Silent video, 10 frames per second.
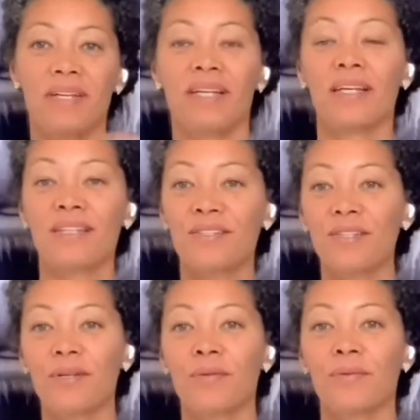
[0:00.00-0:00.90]

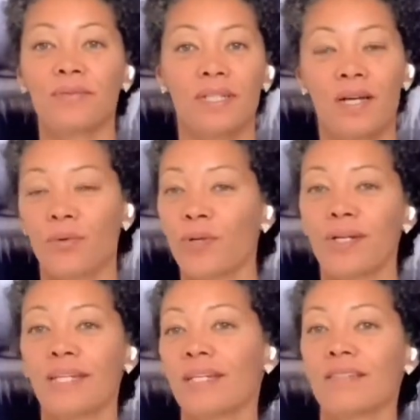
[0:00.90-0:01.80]
So we're going to
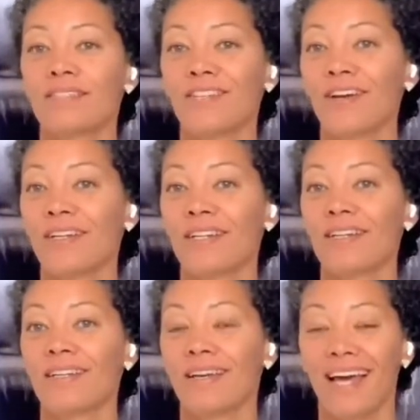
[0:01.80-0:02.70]
get started
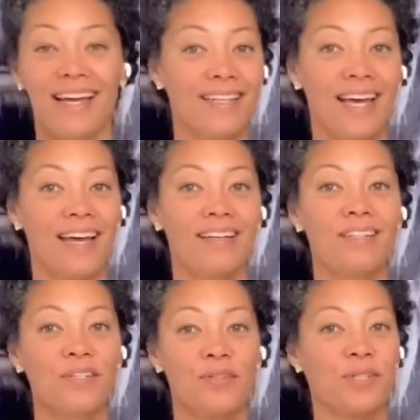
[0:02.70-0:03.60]
again. You're
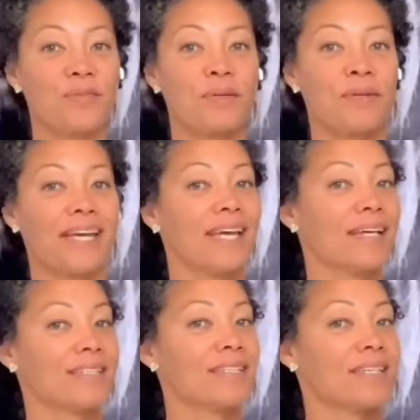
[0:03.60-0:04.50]
going to rub our hands
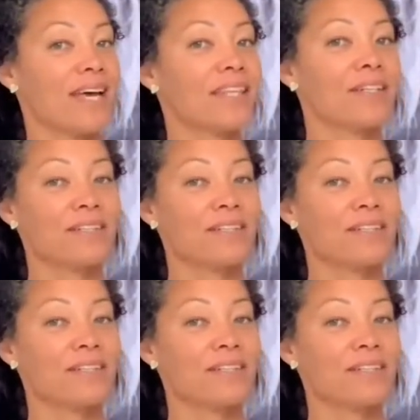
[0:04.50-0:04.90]
together.